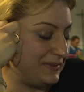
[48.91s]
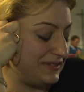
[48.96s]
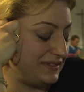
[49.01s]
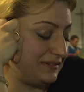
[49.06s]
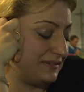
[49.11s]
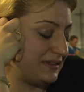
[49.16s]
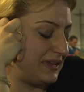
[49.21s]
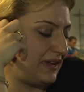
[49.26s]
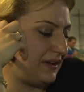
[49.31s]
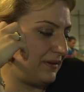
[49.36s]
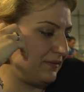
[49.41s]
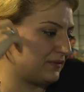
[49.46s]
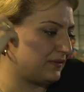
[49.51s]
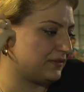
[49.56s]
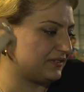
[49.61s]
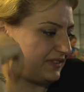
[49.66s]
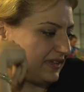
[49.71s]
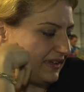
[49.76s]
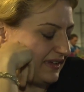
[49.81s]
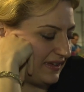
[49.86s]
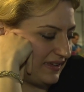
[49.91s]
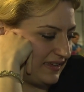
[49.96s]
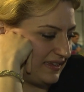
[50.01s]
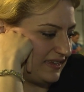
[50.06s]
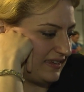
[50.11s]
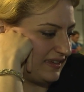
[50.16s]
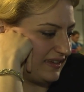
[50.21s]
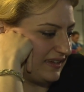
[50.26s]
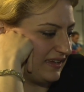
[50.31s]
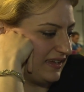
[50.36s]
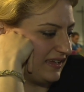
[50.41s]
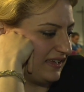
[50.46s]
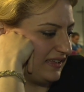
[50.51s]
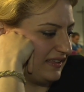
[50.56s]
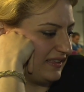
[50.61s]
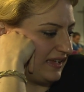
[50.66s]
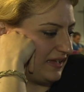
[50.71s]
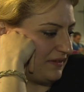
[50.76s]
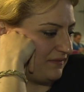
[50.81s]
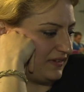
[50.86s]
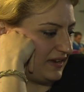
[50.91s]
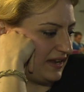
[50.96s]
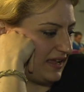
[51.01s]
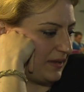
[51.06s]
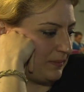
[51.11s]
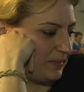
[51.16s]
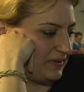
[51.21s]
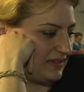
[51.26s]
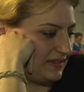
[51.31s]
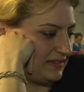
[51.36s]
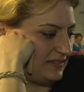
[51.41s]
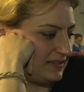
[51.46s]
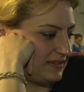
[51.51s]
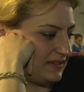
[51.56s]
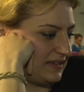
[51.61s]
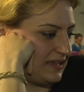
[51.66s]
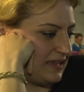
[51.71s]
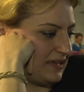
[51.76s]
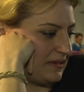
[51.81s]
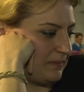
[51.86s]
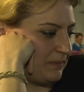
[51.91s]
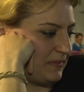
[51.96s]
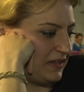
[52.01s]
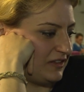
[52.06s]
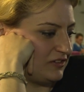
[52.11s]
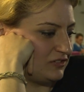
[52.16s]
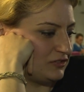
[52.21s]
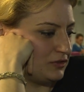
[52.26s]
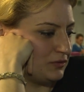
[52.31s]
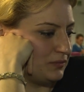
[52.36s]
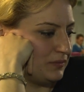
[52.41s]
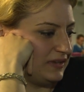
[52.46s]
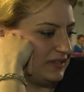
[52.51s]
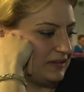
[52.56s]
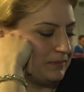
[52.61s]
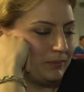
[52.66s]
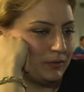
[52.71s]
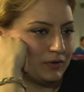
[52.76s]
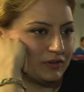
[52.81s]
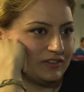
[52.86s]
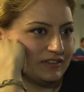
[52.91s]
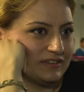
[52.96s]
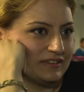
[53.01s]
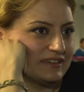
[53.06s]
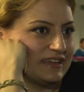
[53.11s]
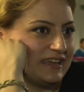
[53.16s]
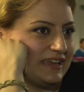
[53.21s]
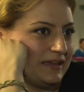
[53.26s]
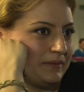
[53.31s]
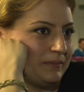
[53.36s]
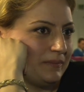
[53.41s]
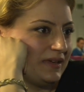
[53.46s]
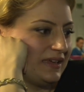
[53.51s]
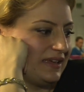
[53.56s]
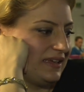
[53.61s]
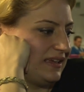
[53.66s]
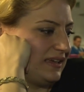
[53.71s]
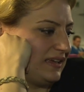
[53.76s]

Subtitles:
But okay, of course, I'm very happy that I managed to win an important game.